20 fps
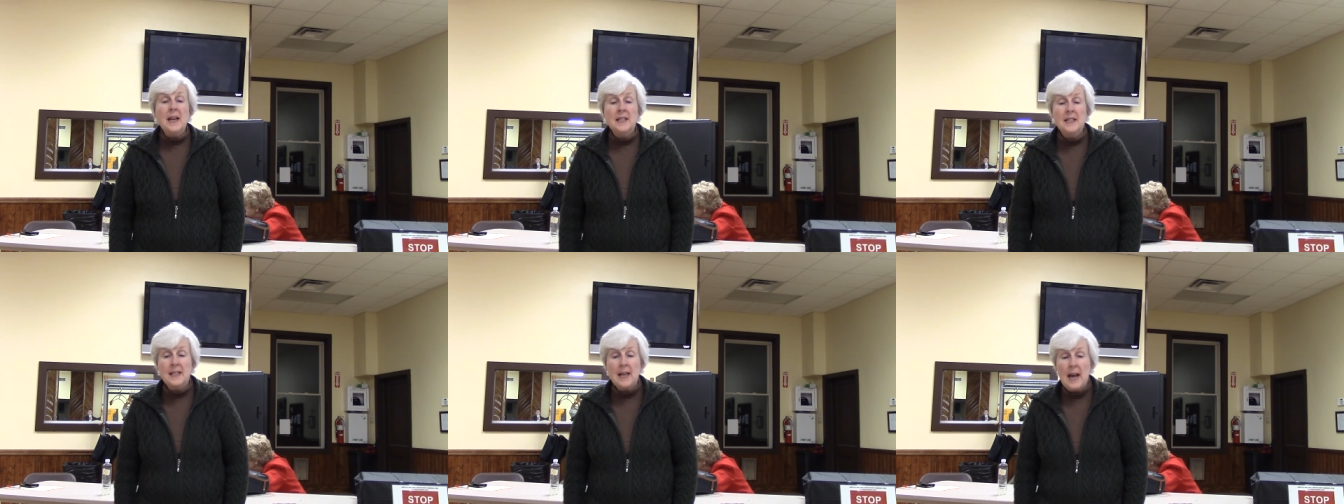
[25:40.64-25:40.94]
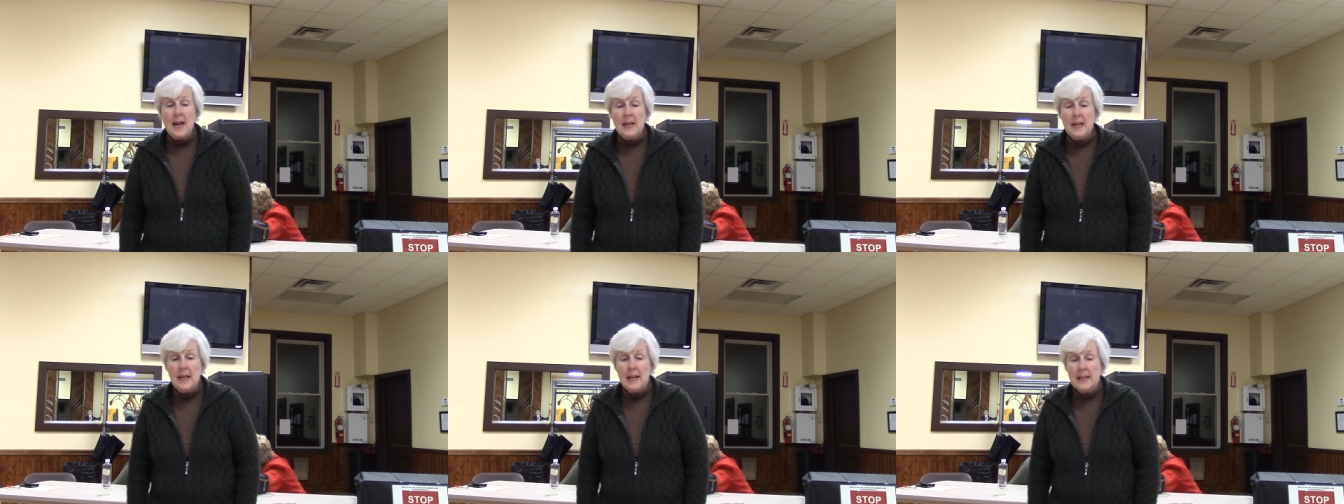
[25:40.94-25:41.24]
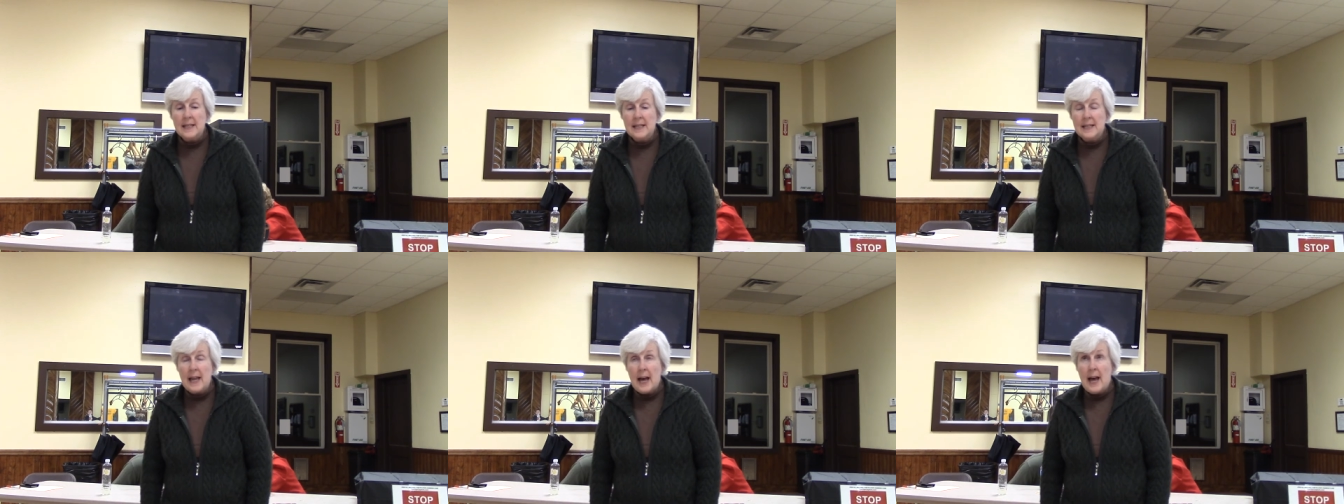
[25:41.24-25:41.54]
say
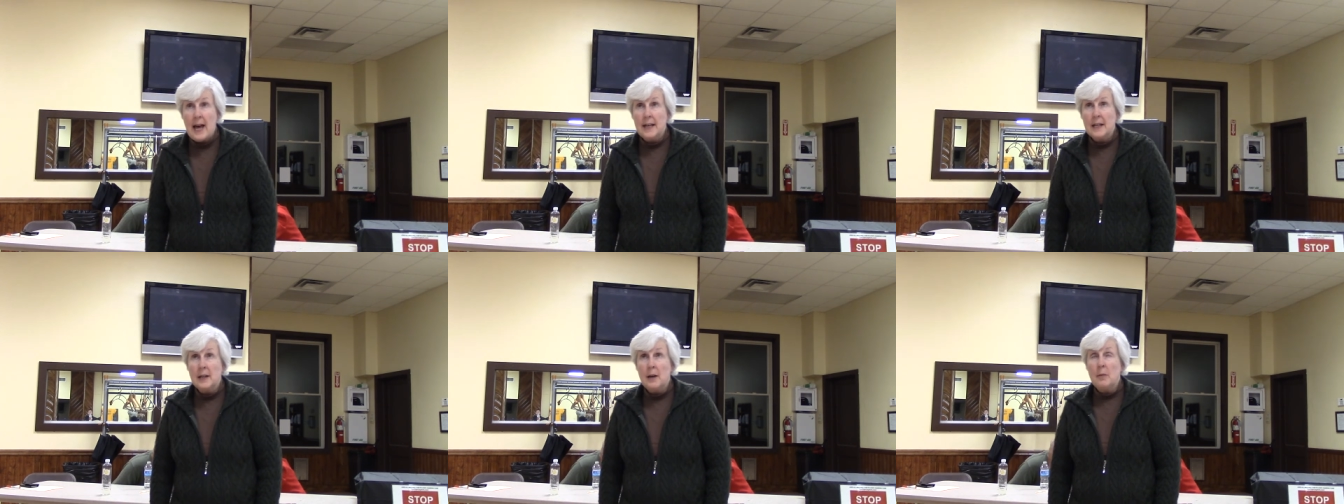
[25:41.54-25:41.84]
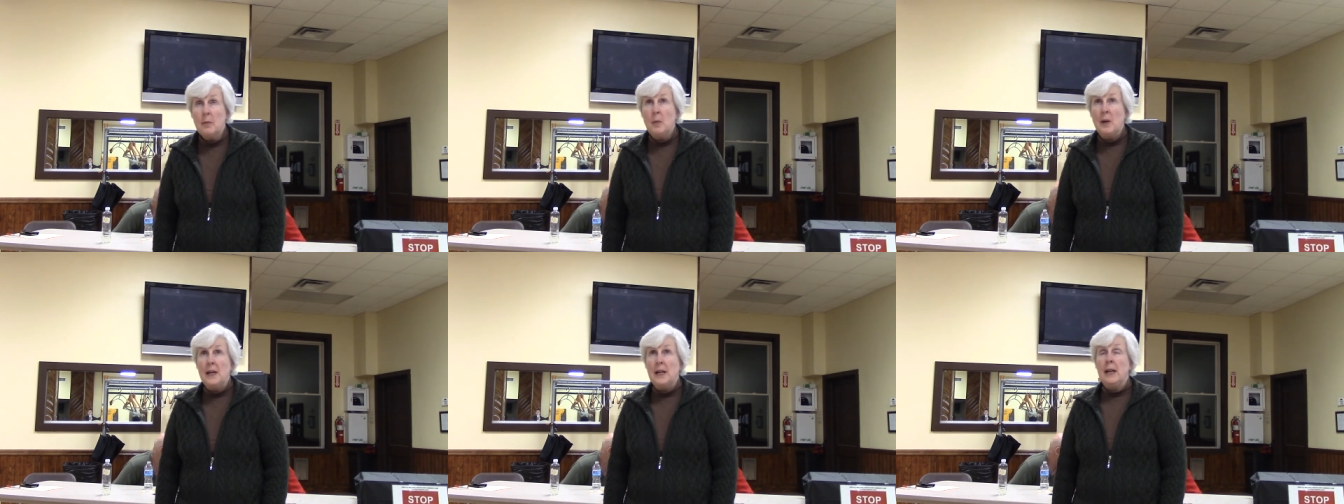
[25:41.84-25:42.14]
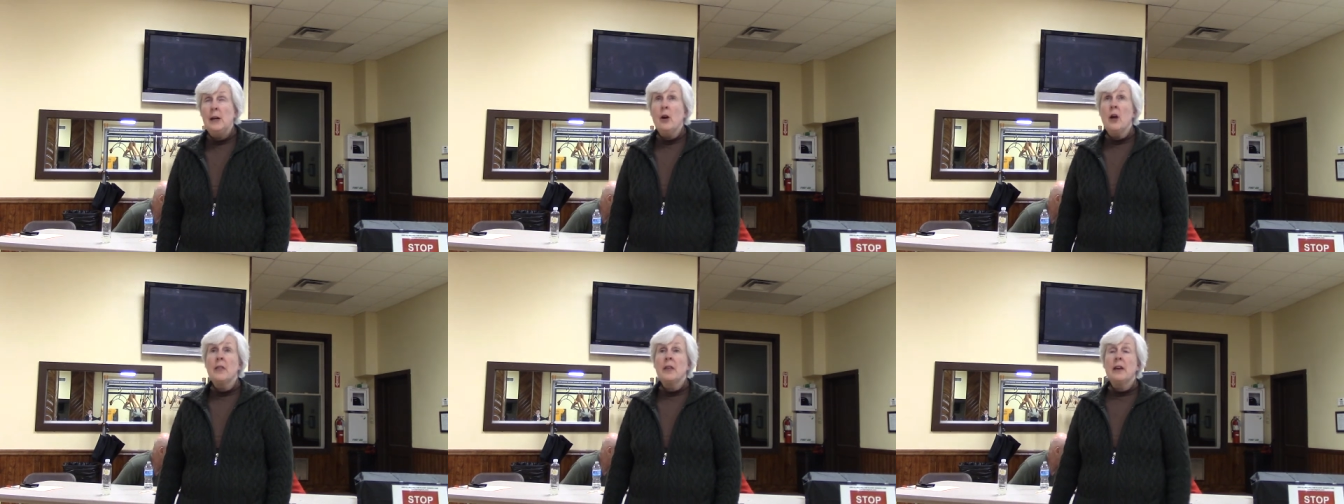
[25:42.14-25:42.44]
is that we
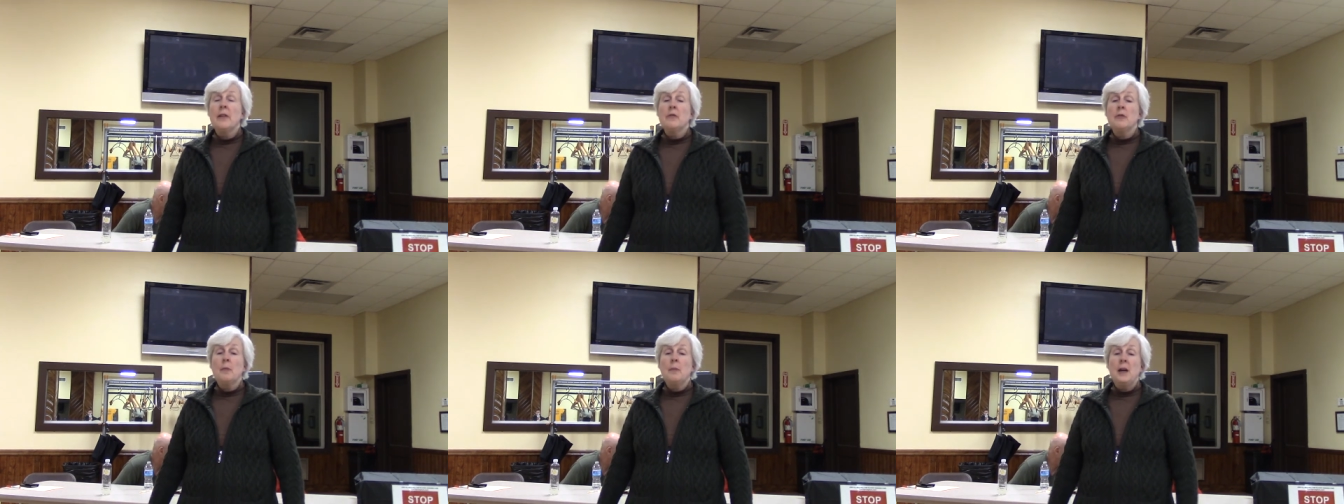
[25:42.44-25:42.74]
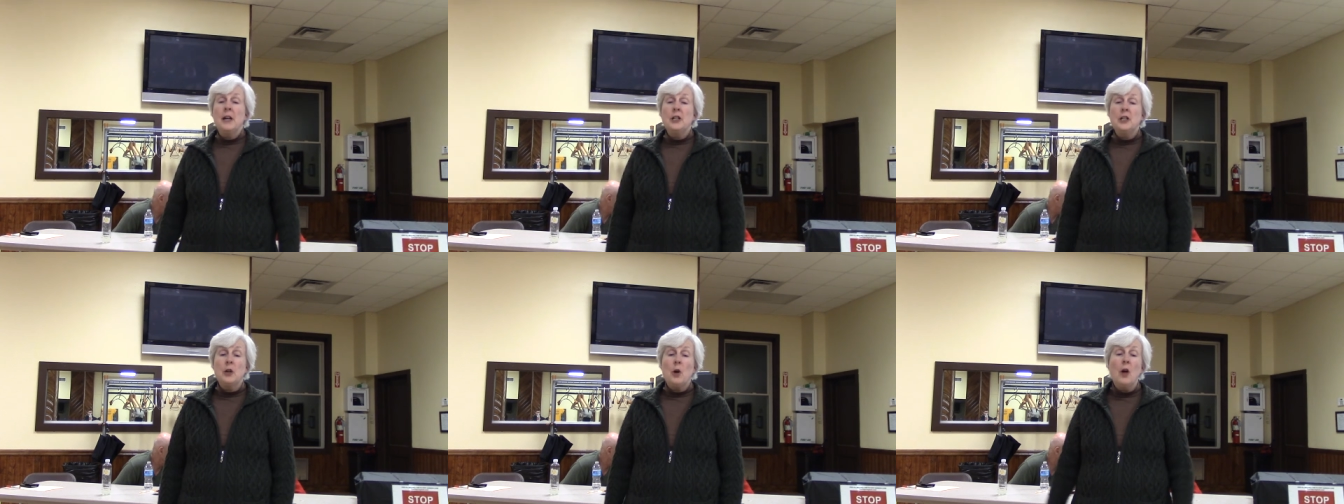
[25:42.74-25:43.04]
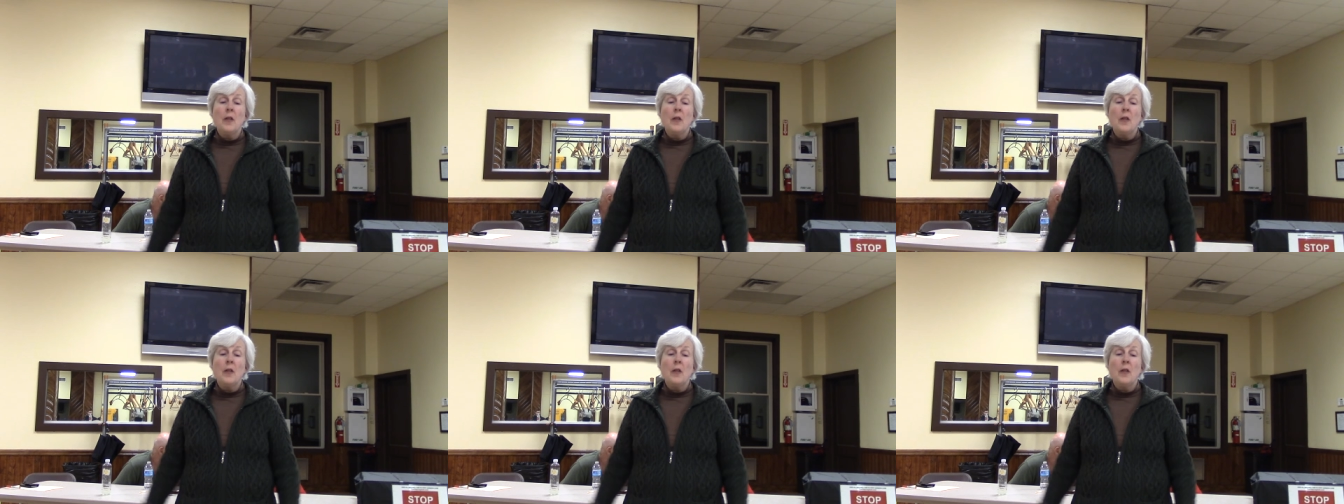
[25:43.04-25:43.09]
need all the information,